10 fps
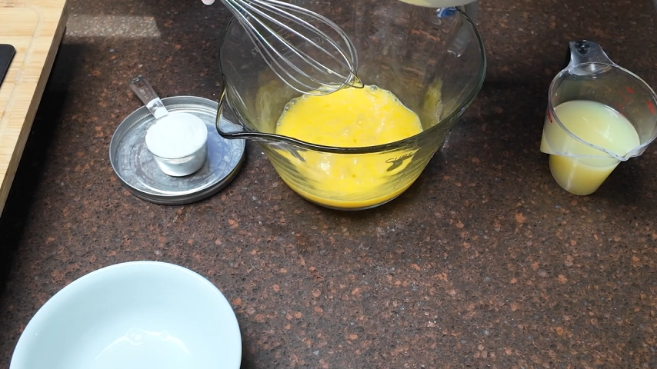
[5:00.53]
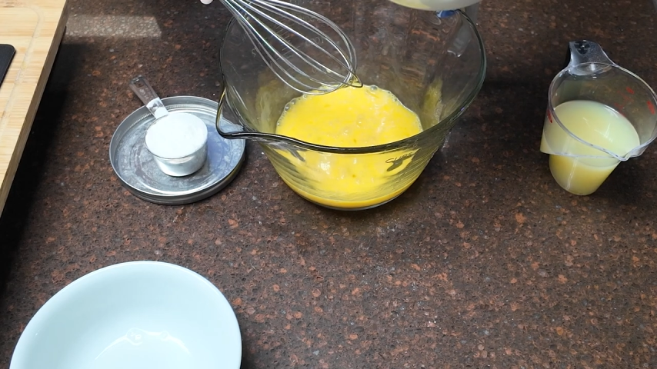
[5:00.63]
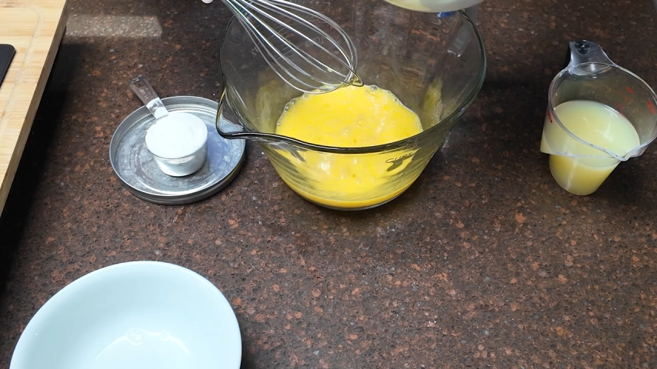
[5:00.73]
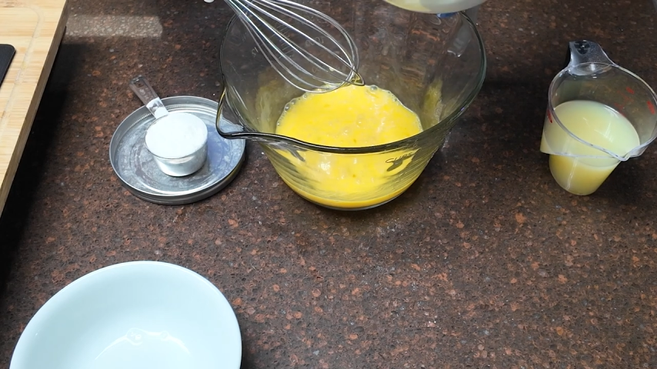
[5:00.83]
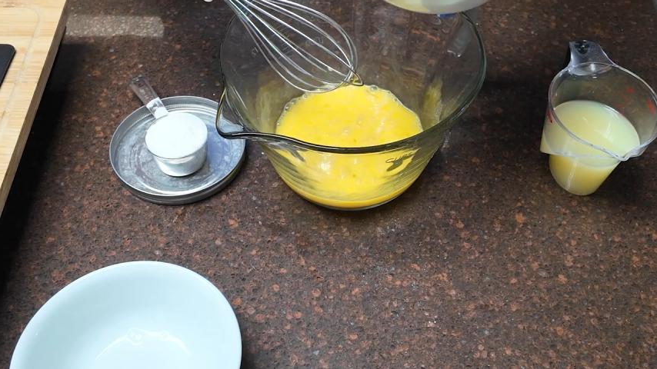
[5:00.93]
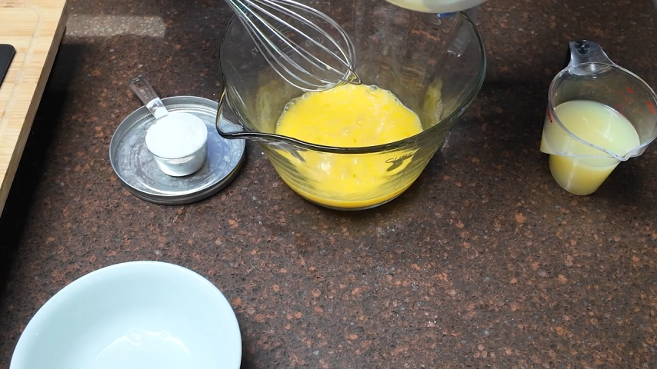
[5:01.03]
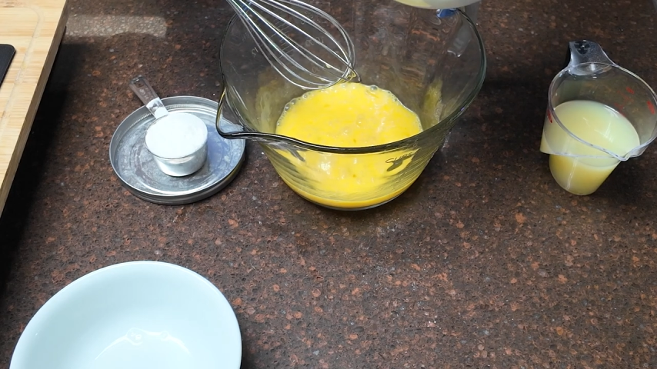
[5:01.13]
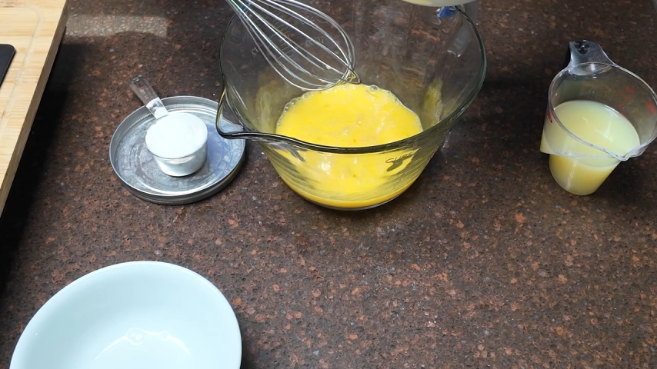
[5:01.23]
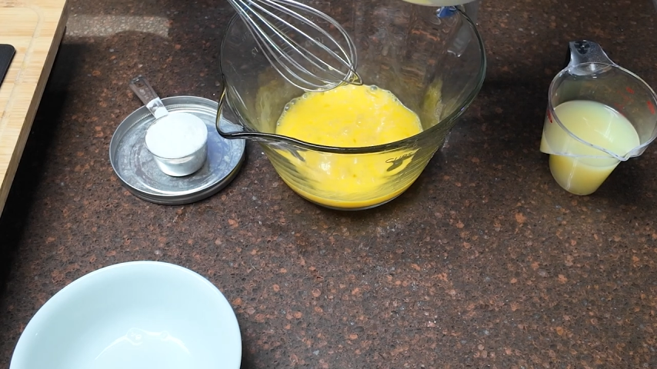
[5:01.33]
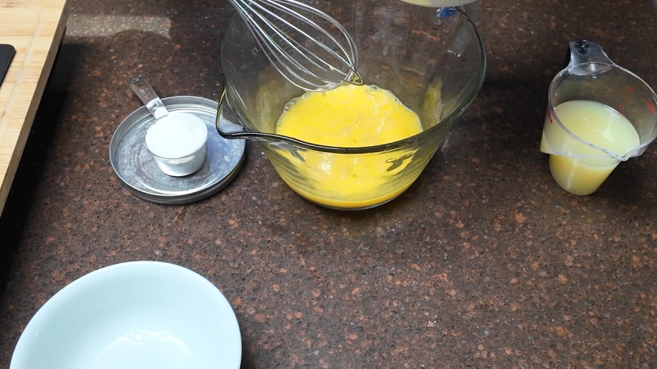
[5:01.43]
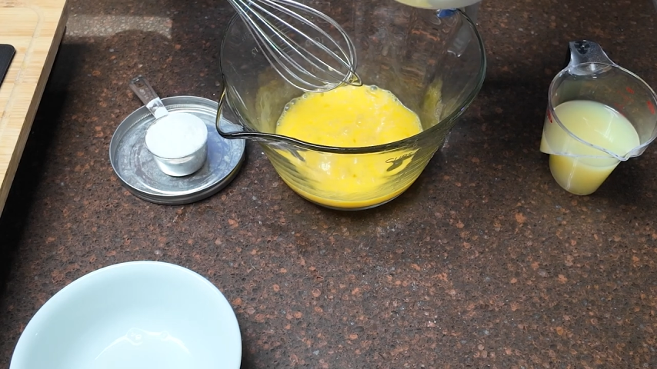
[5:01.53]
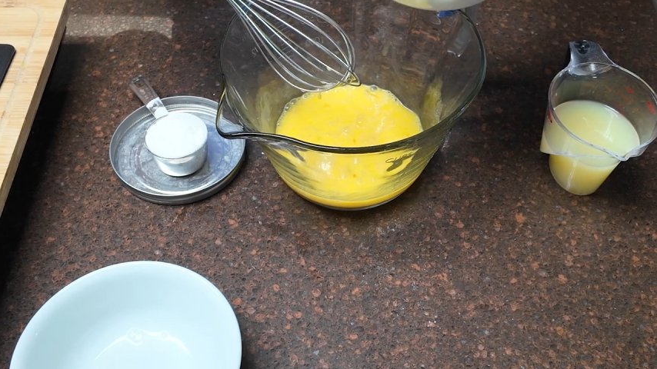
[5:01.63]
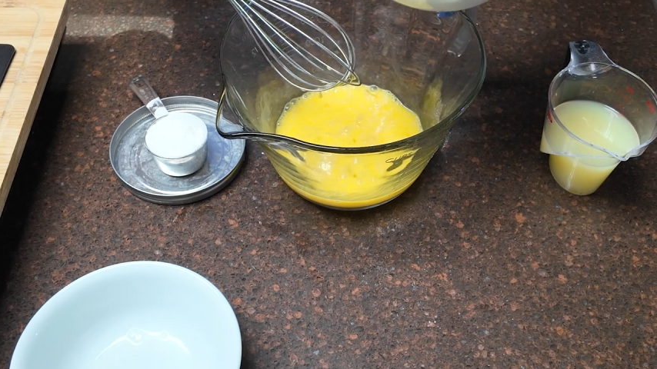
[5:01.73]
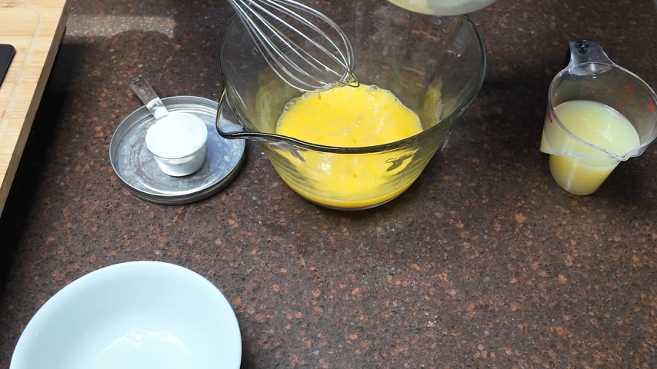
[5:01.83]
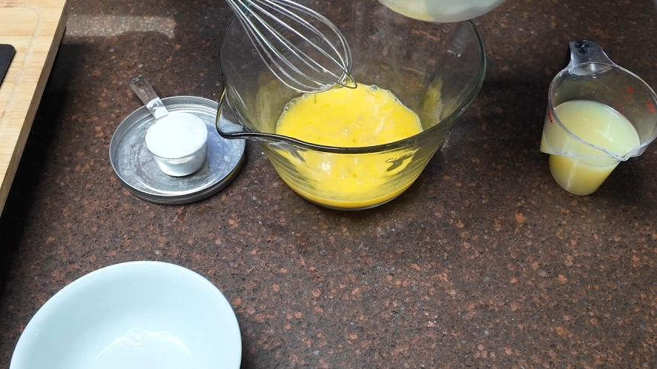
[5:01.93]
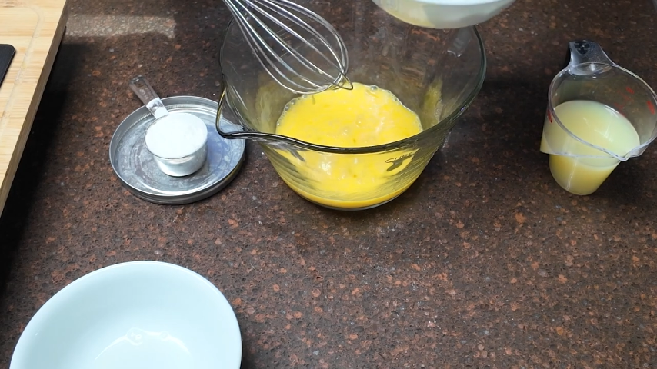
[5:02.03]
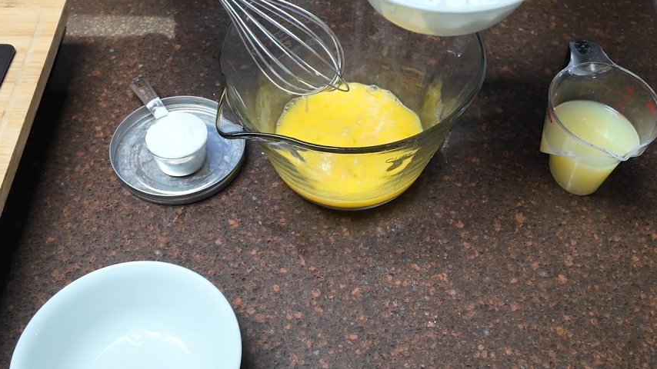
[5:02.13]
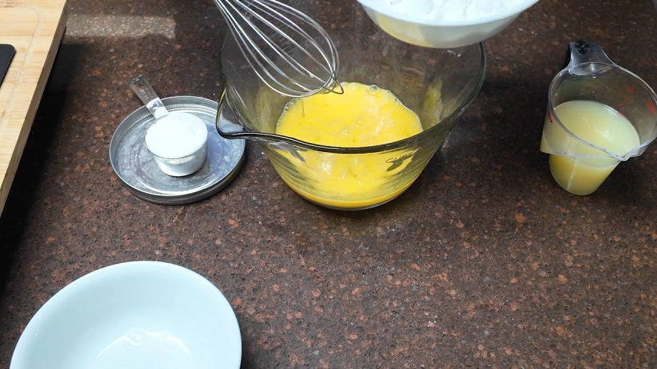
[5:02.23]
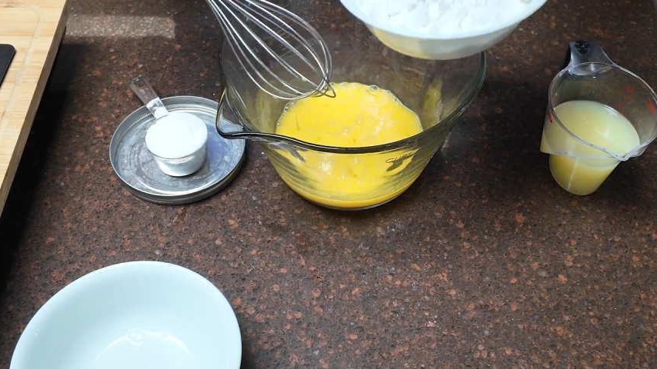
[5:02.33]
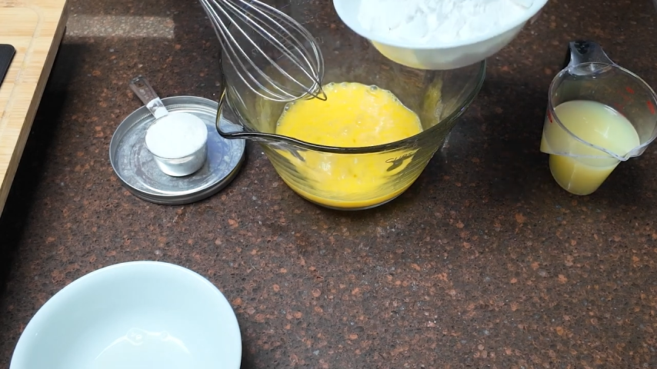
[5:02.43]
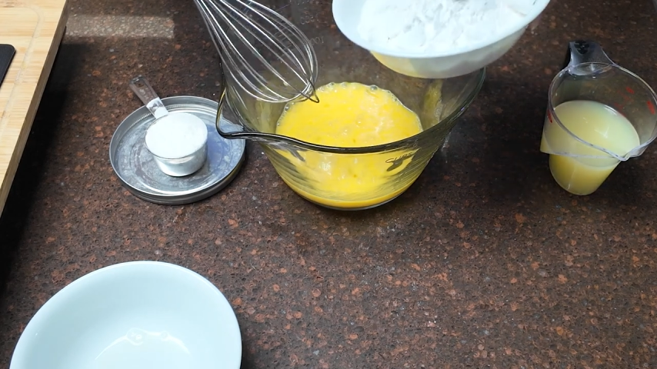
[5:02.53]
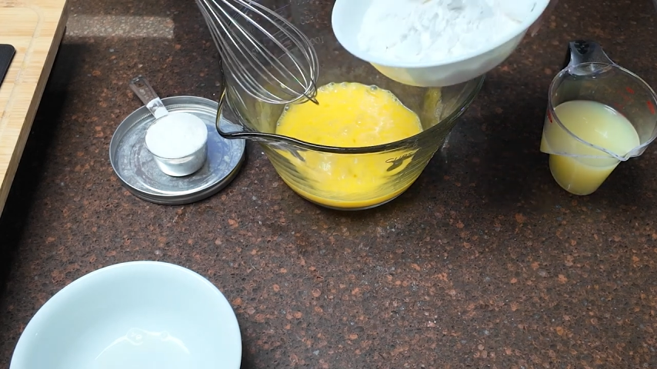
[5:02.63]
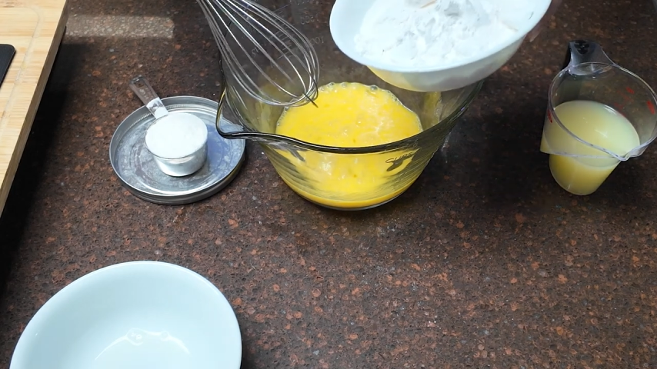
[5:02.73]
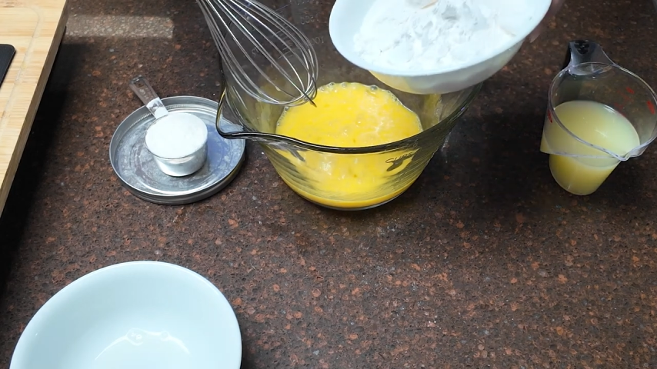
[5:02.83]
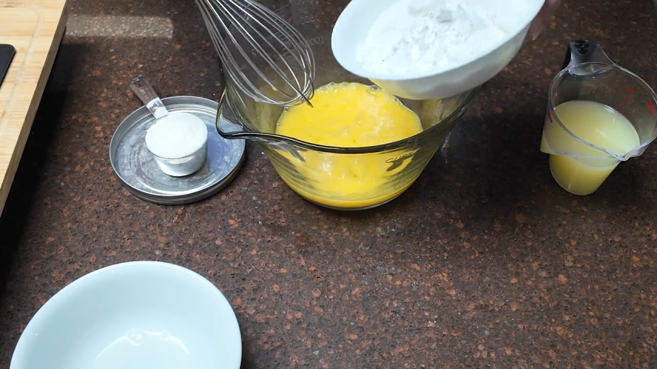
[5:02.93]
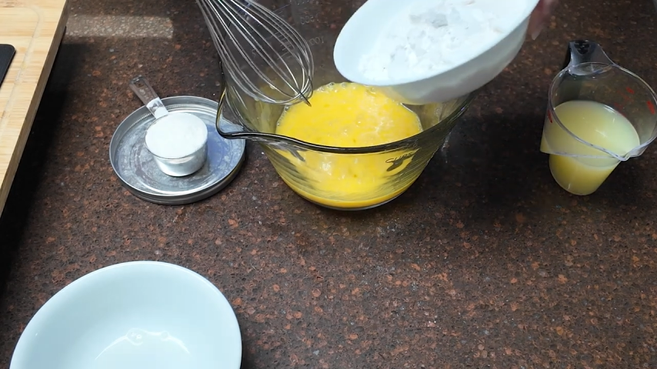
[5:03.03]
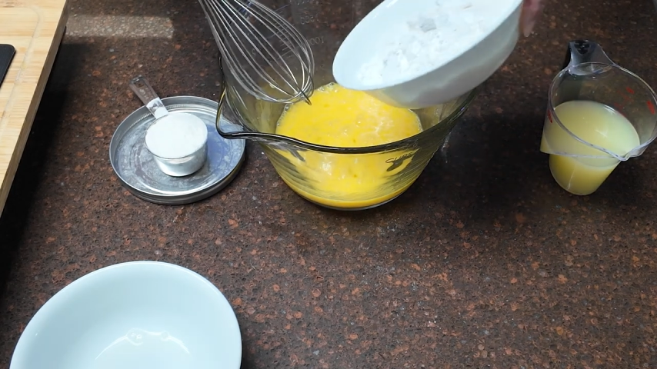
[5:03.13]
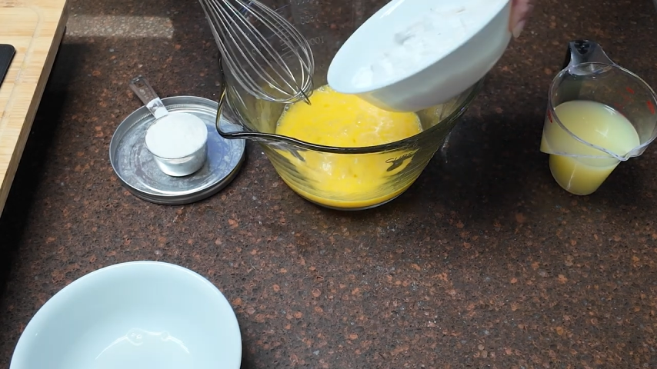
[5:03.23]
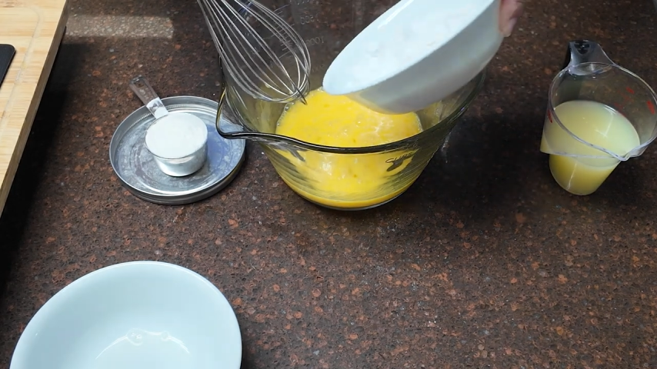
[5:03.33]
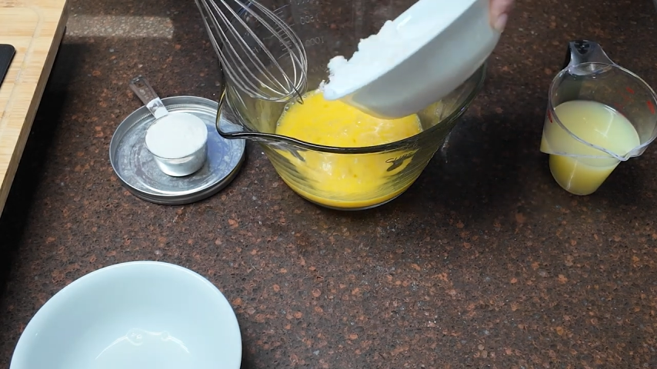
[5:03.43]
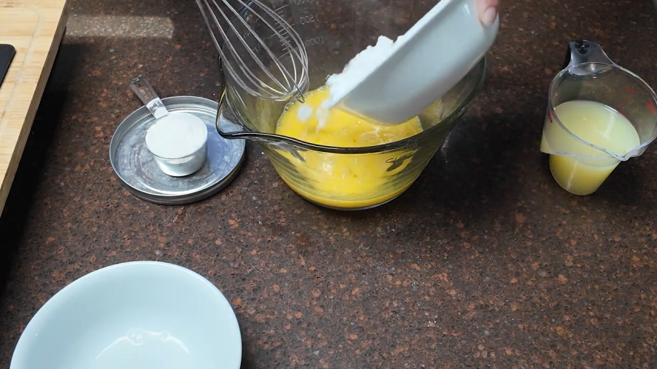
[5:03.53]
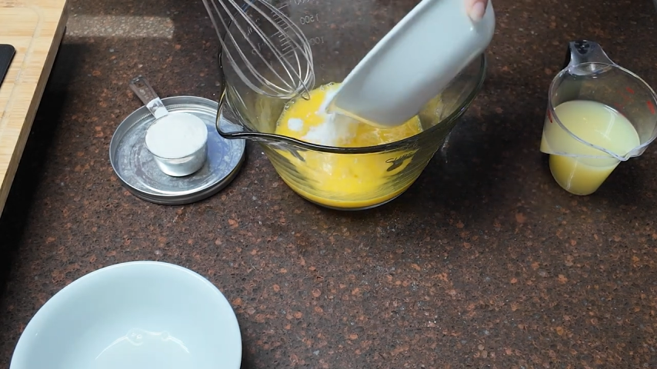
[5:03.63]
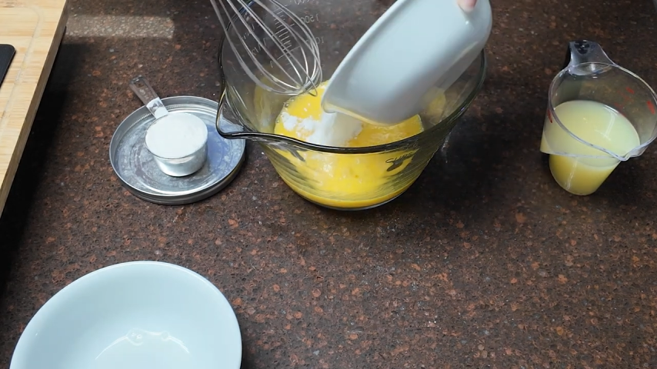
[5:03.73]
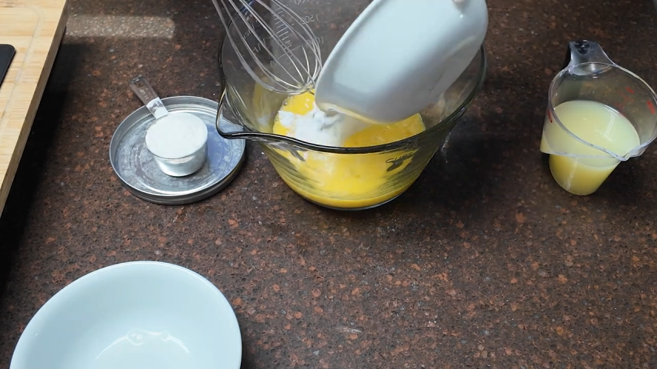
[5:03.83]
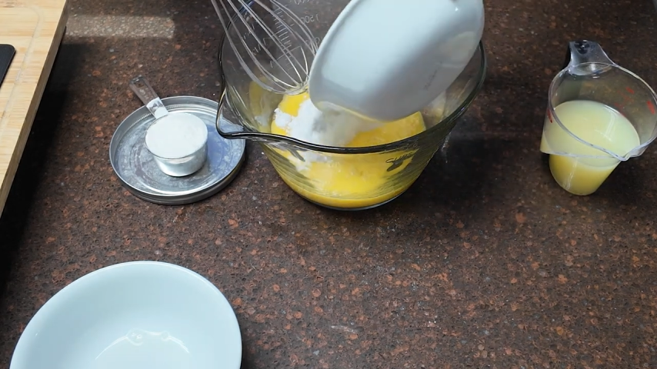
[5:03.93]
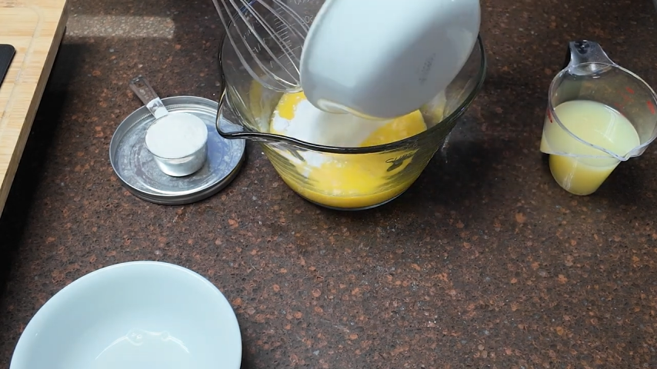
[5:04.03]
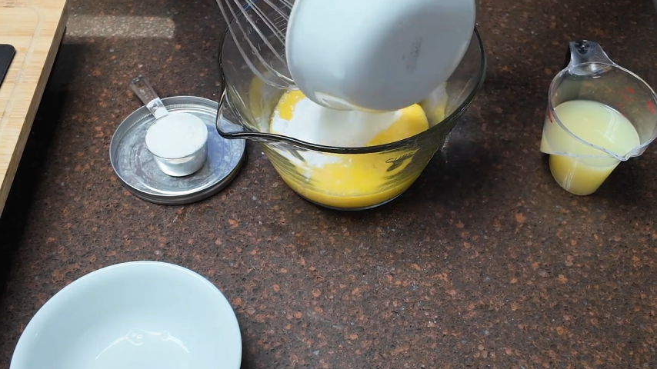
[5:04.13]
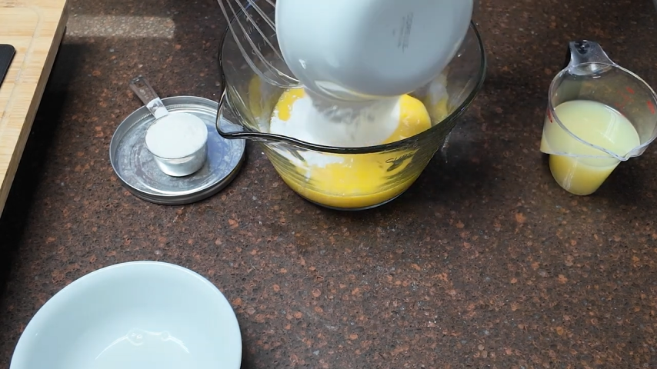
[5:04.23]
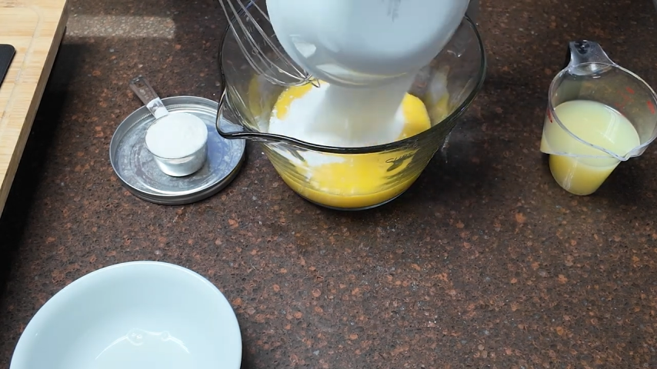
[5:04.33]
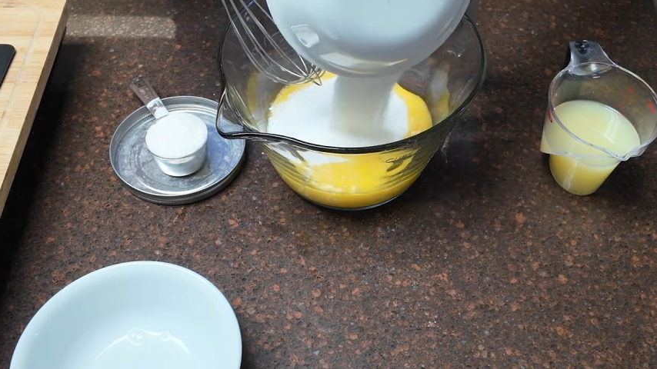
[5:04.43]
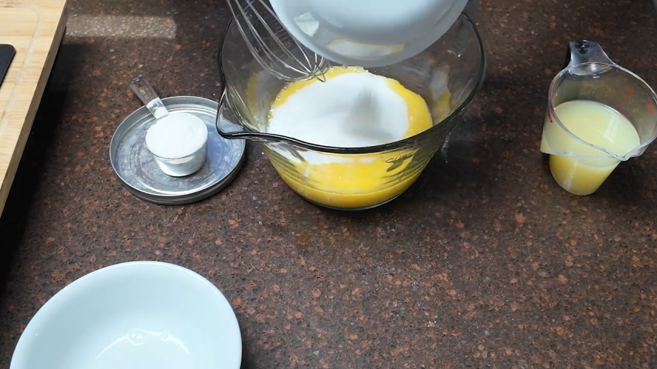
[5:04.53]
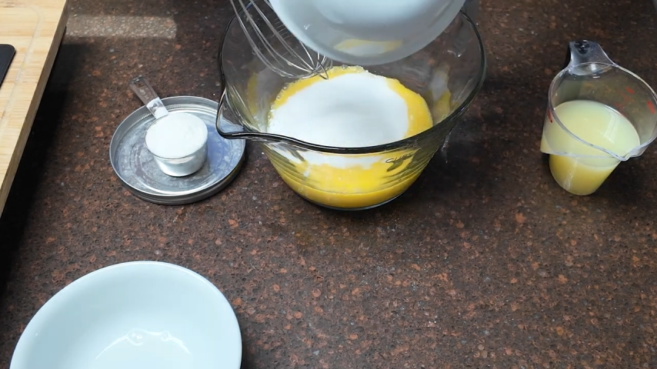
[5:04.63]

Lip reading: No face is visible, so there are no lips to read.